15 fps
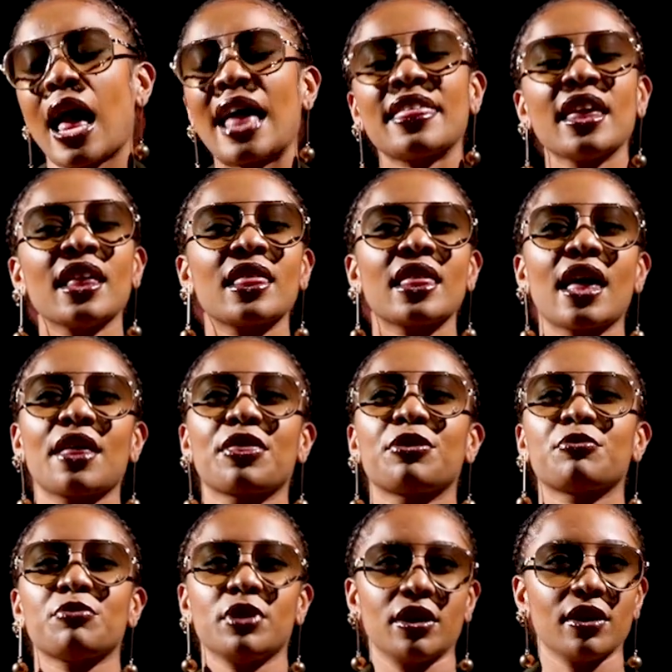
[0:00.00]
think there are
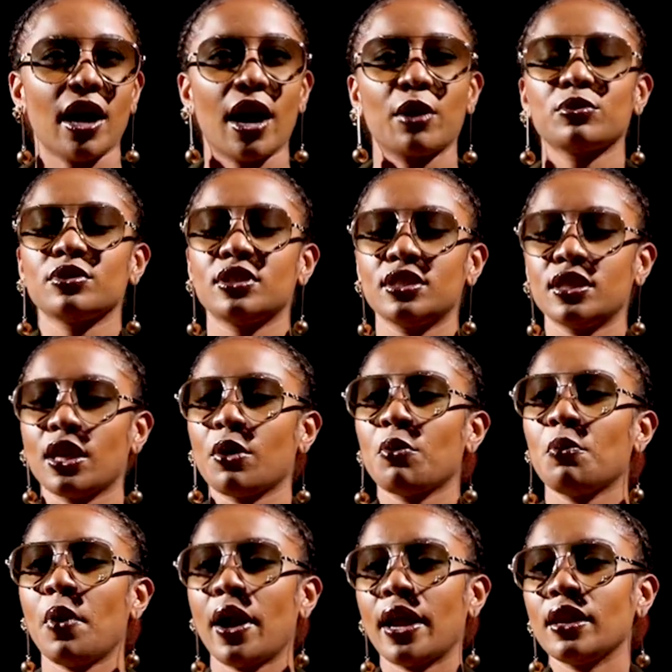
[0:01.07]
three, I would say.
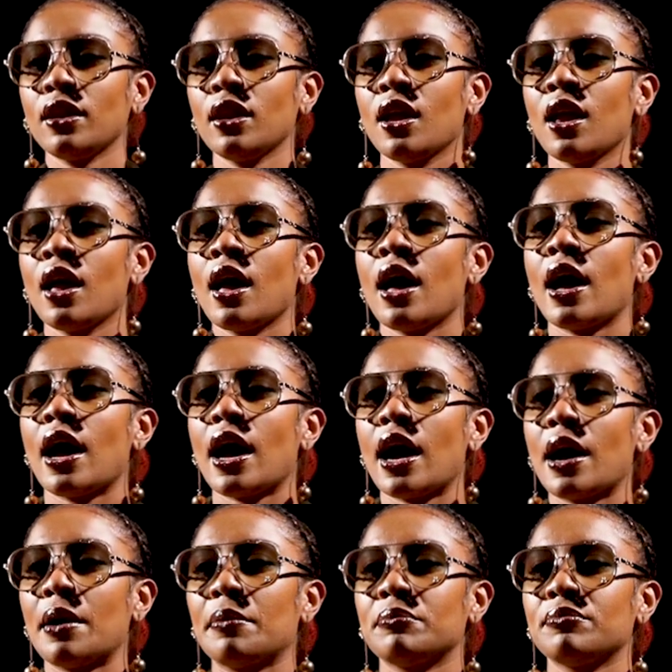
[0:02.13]
One,
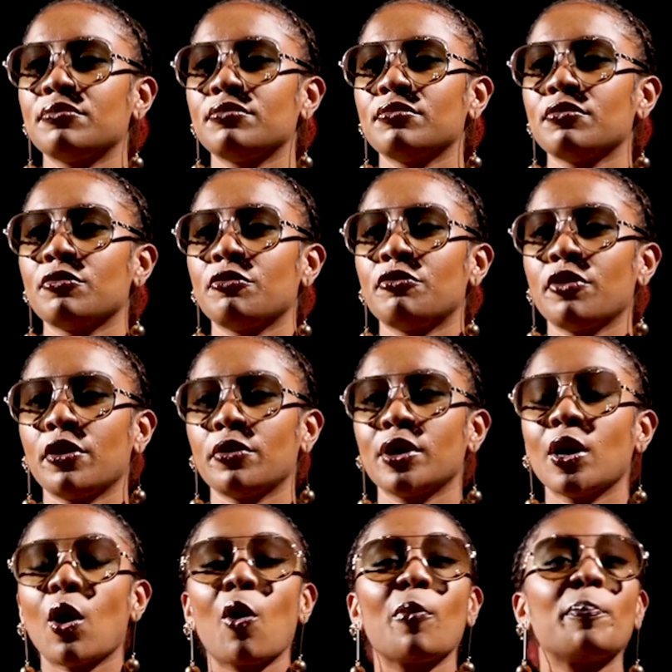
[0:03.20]

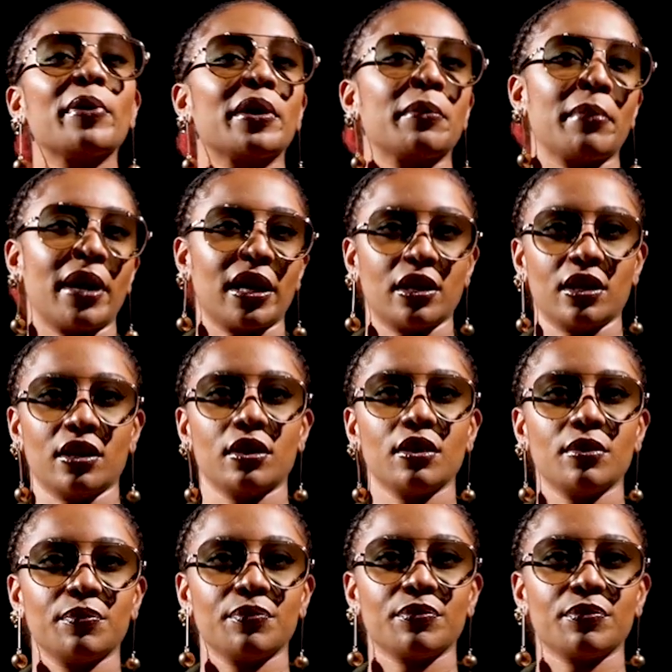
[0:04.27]
very open-minded.